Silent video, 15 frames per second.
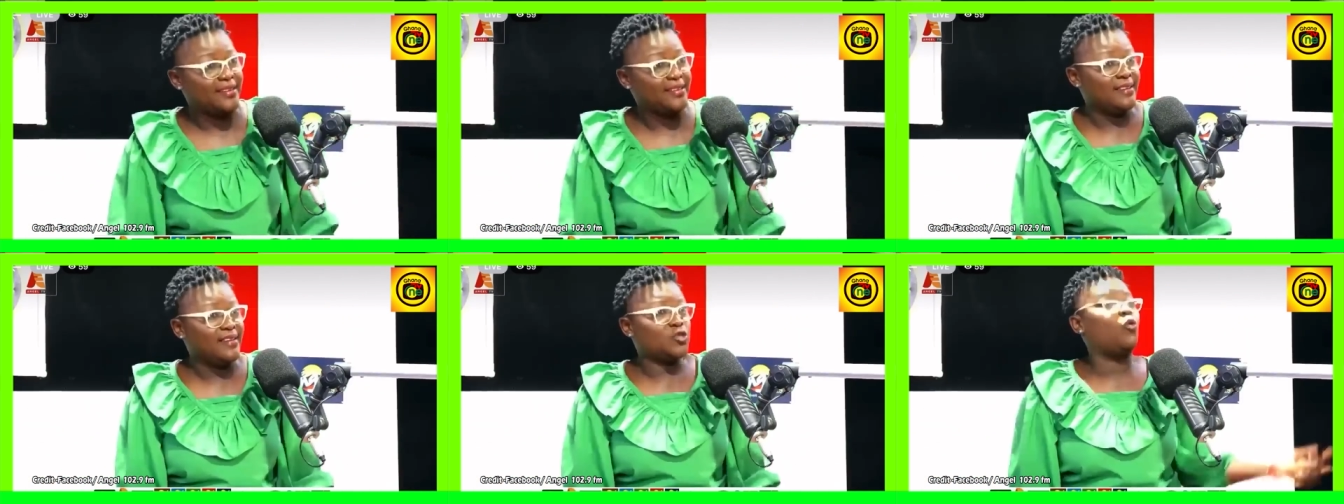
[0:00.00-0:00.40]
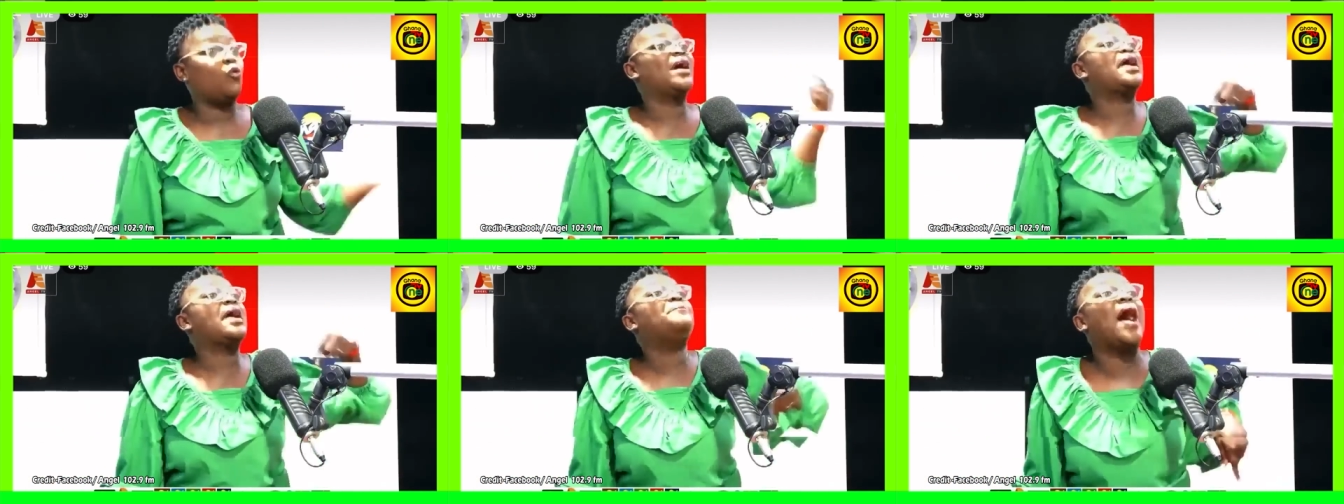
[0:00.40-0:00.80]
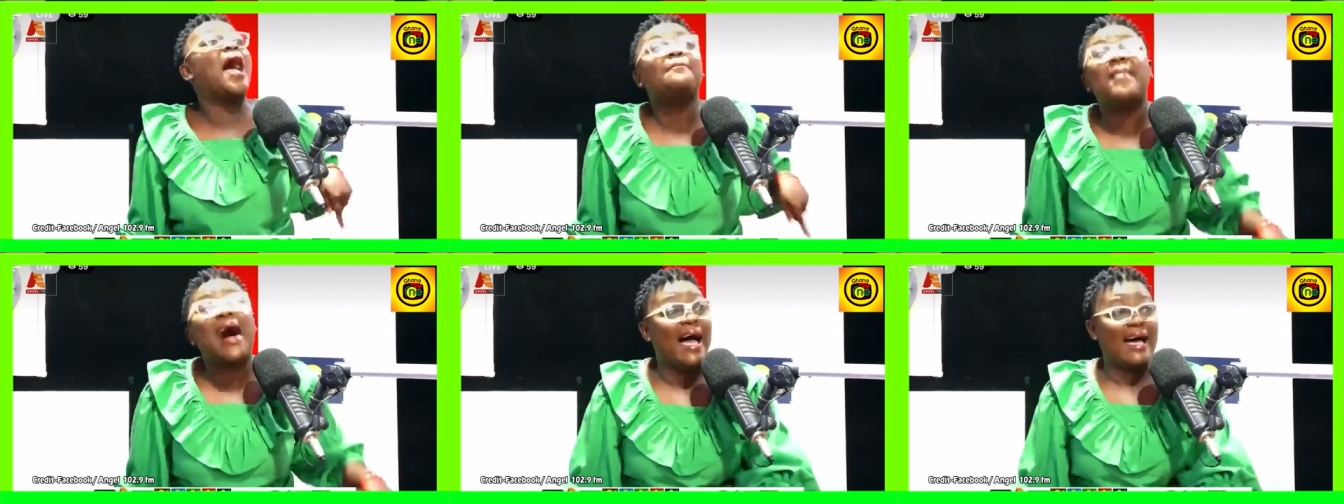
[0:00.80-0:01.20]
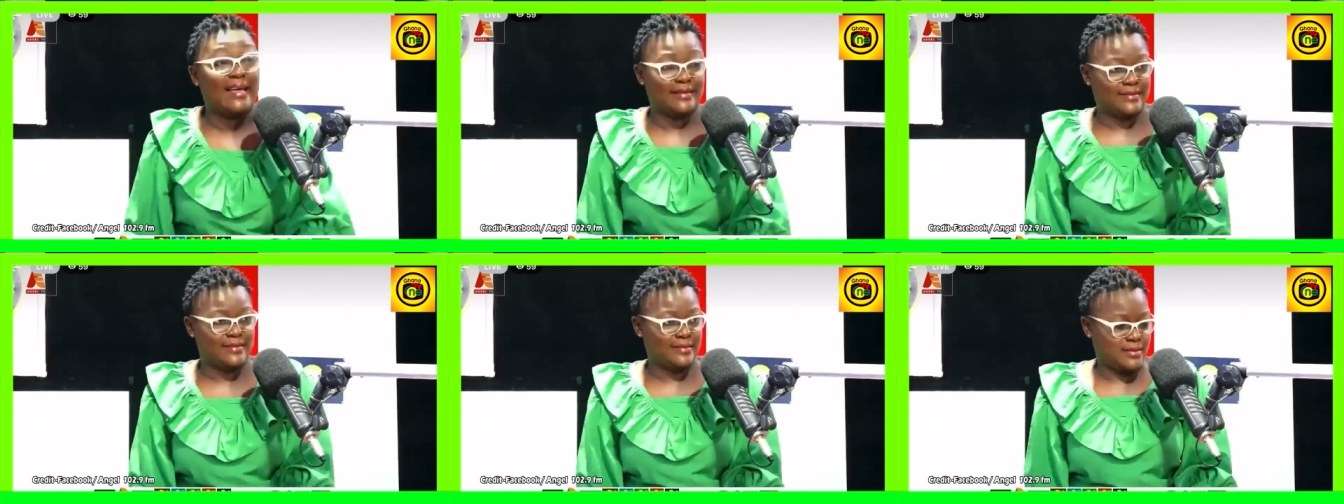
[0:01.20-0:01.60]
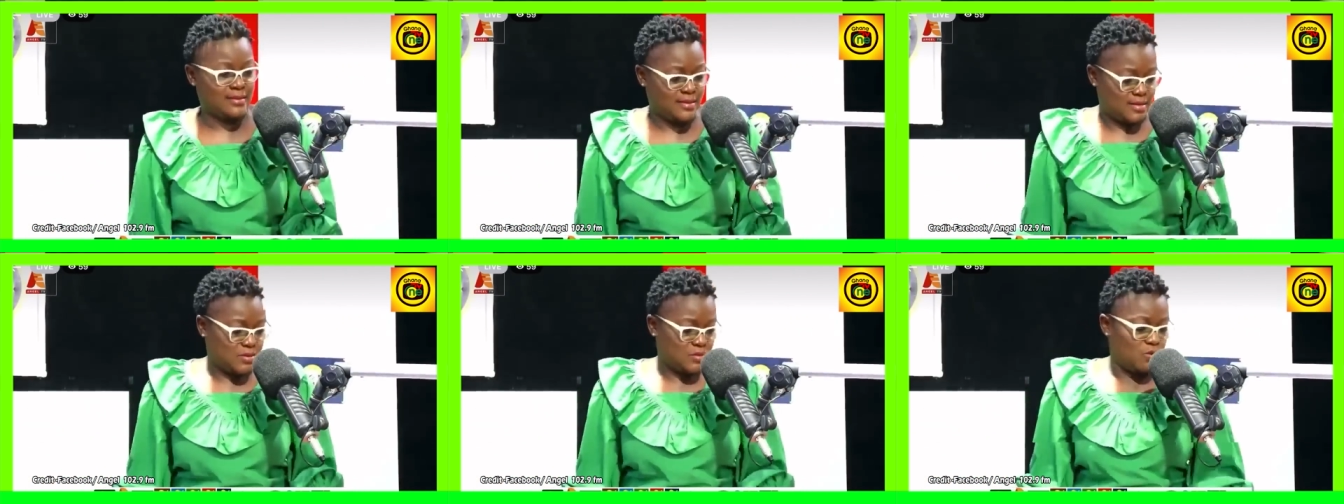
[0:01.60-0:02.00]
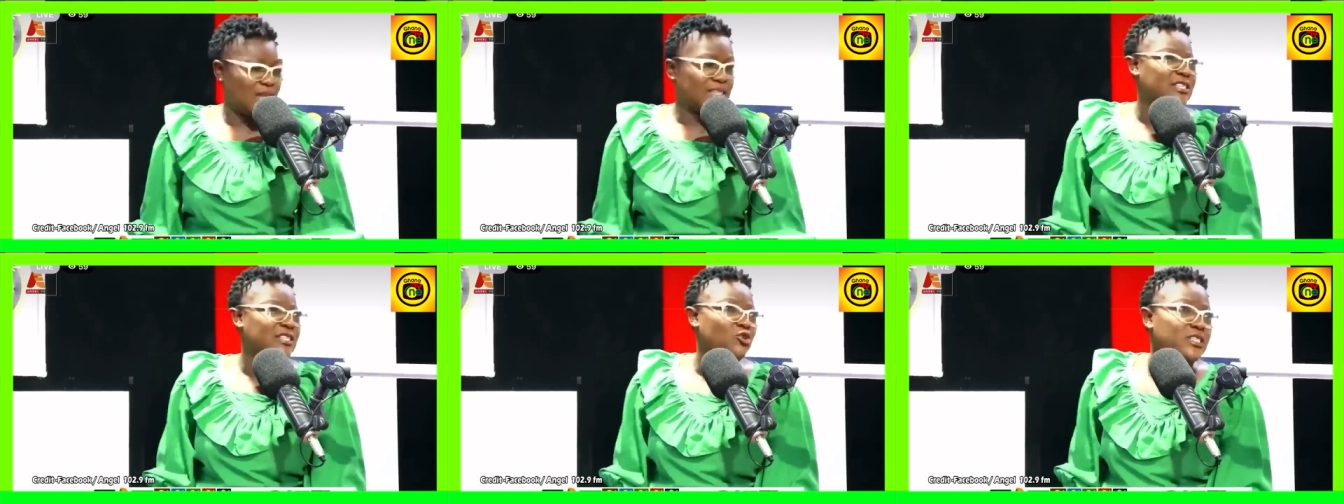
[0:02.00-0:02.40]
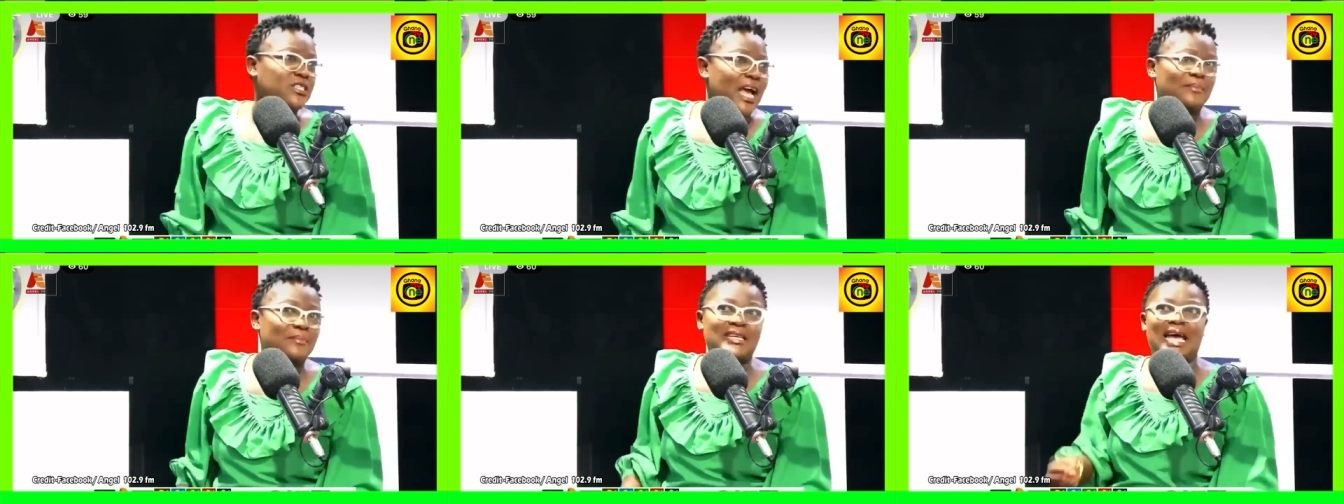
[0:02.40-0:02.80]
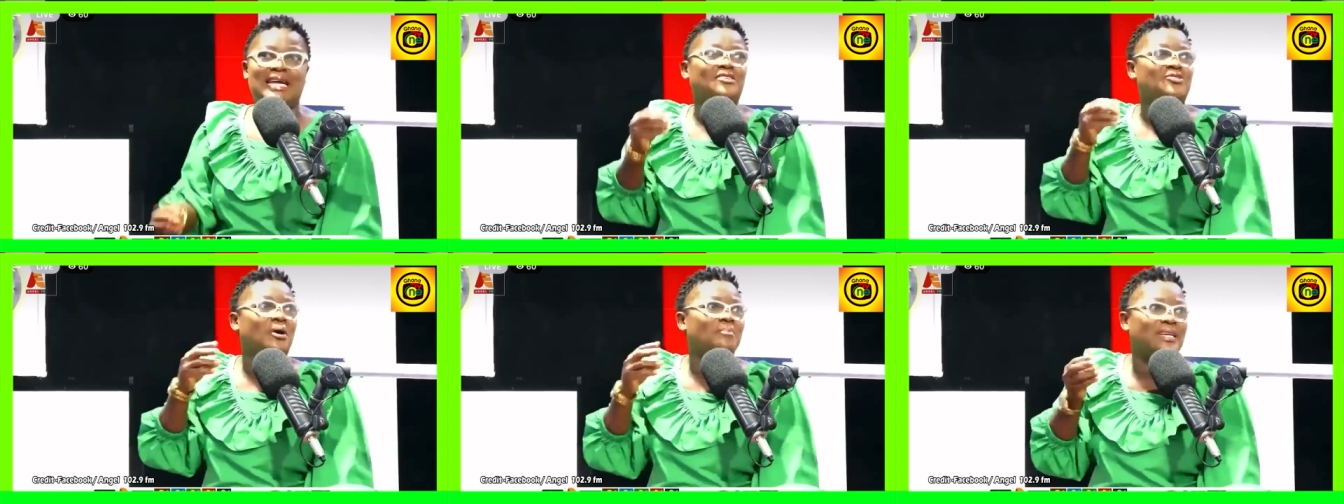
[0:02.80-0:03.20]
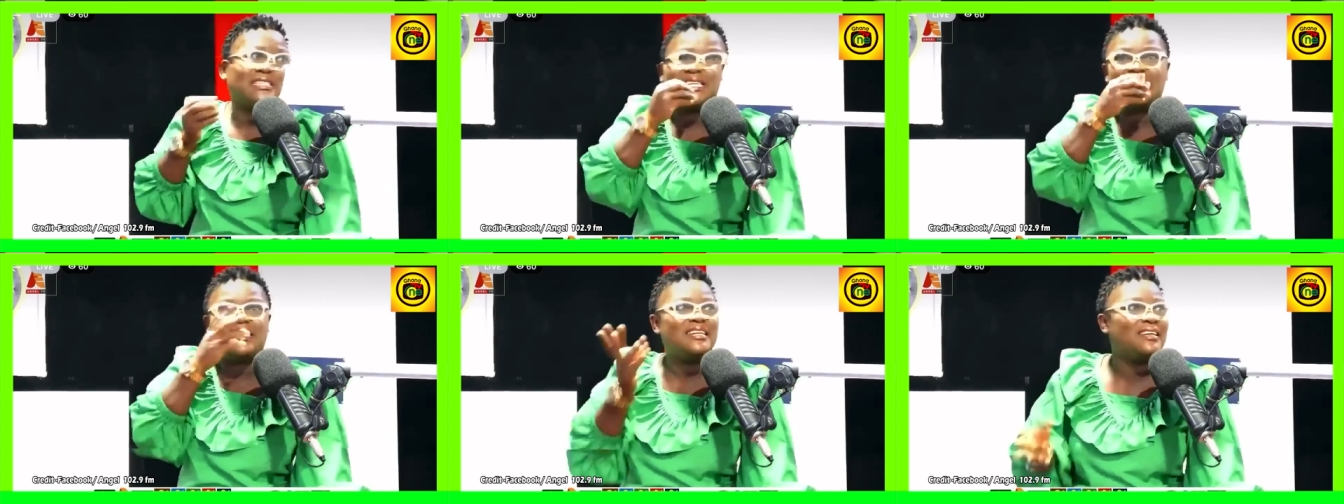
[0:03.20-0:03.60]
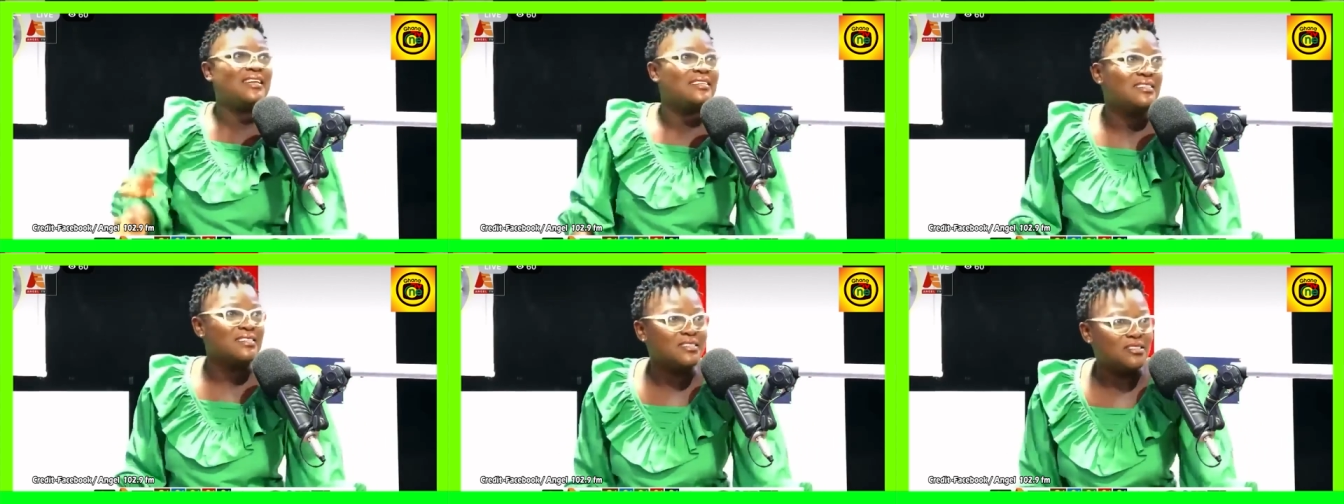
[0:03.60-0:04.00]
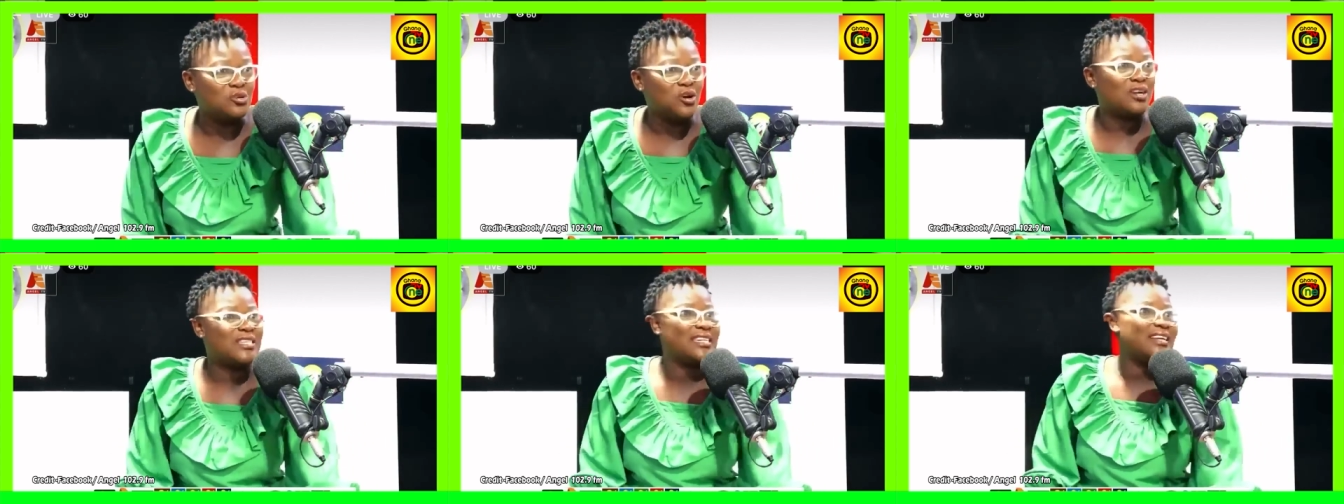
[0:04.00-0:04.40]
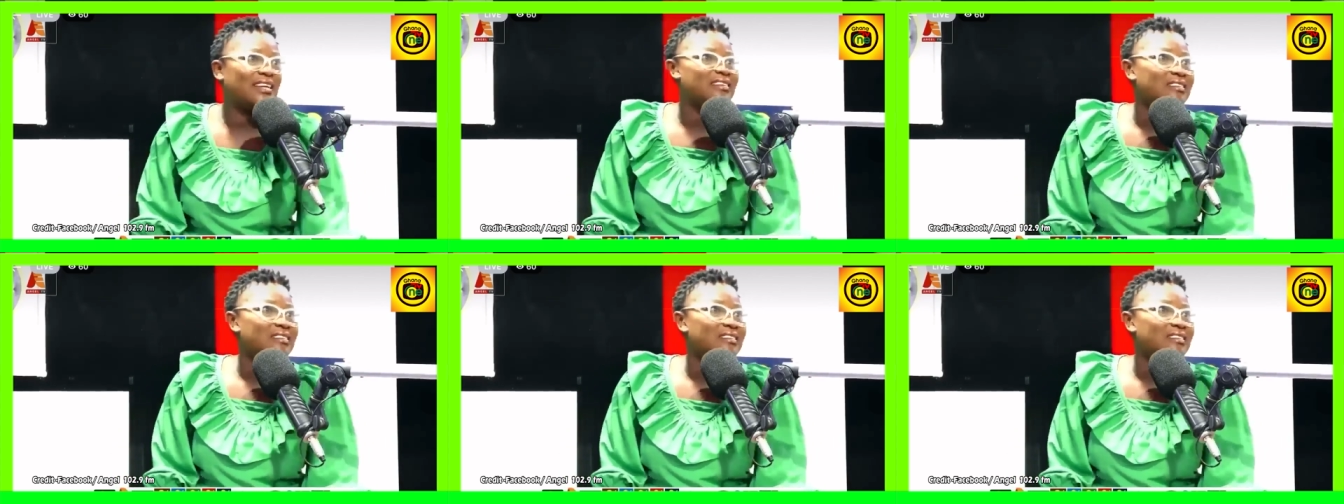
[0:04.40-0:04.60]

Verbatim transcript: So oya be ma what is social media dey no mess here dey dey o chire